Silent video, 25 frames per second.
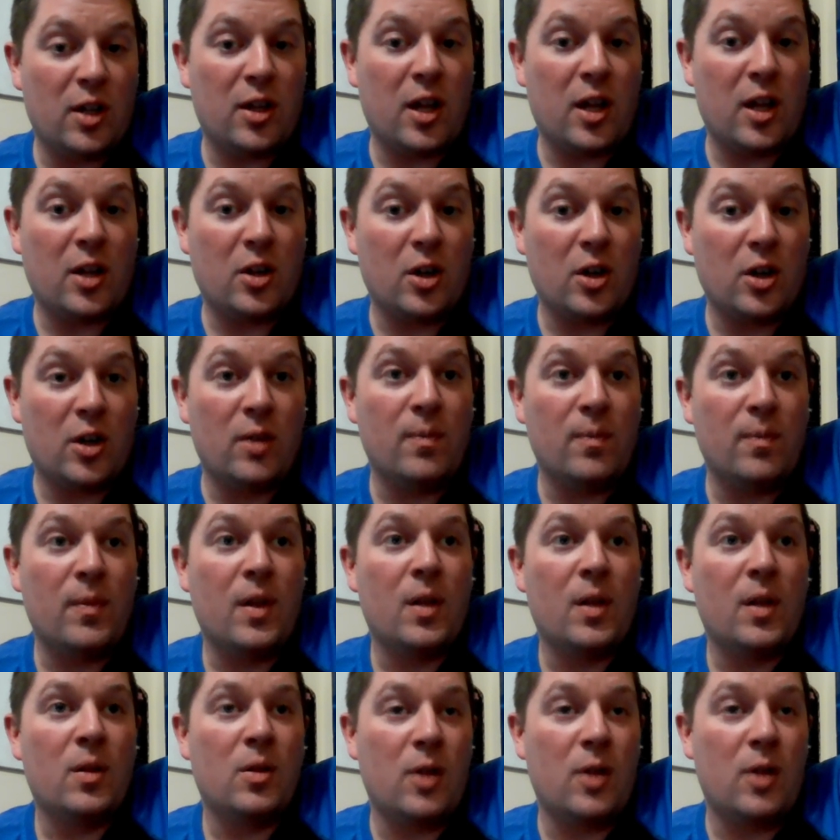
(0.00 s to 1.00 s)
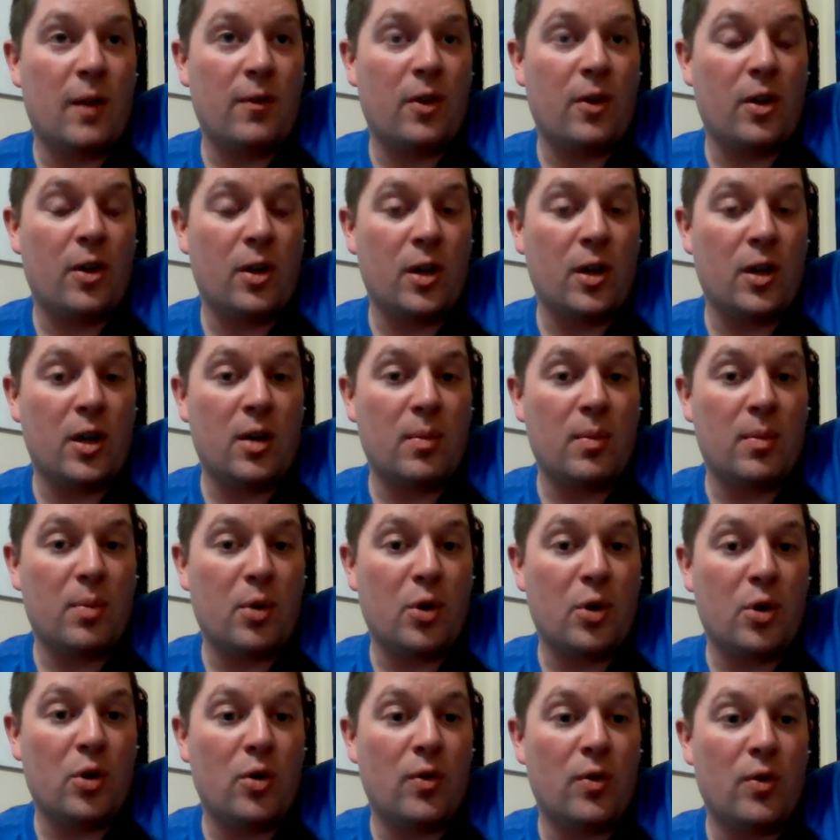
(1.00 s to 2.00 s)
They could definitely
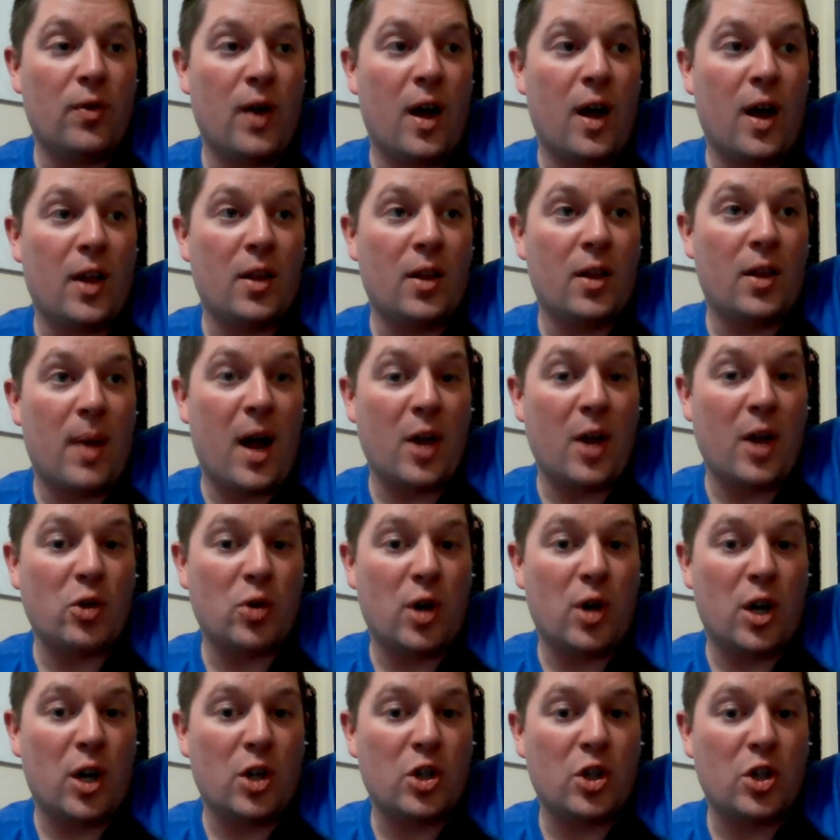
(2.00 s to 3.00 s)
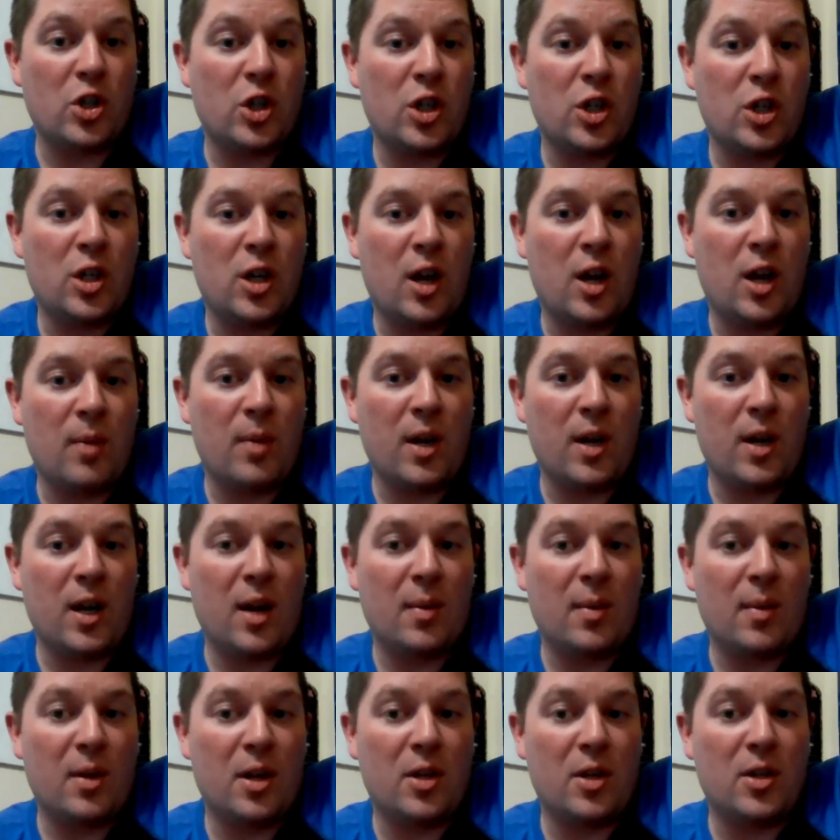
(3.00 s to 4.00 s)
improve on the pass rush and being
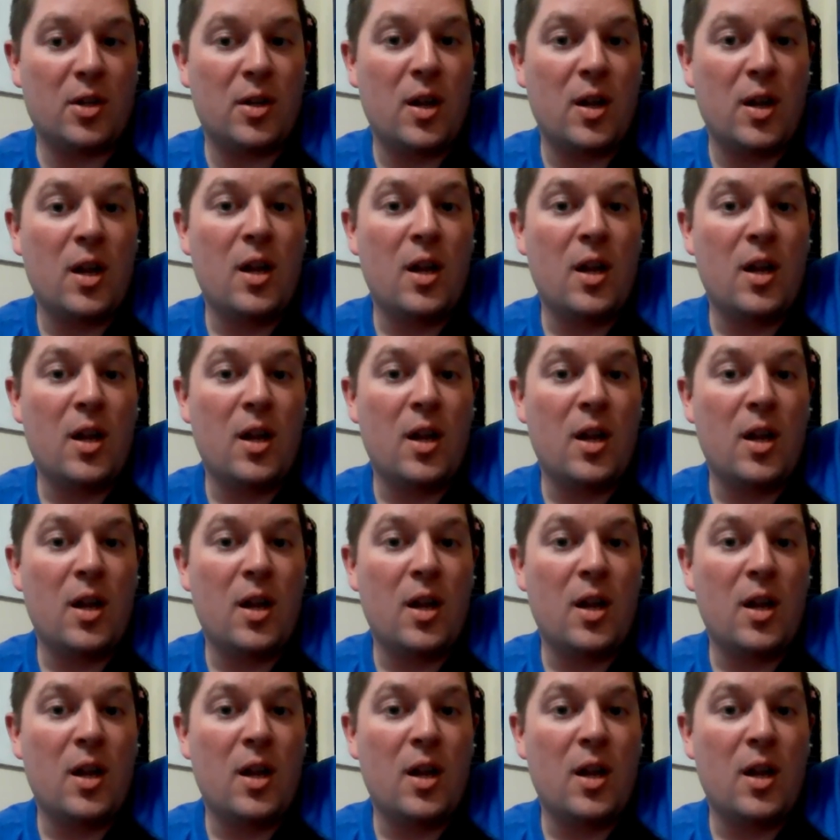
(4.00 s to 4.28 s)
able to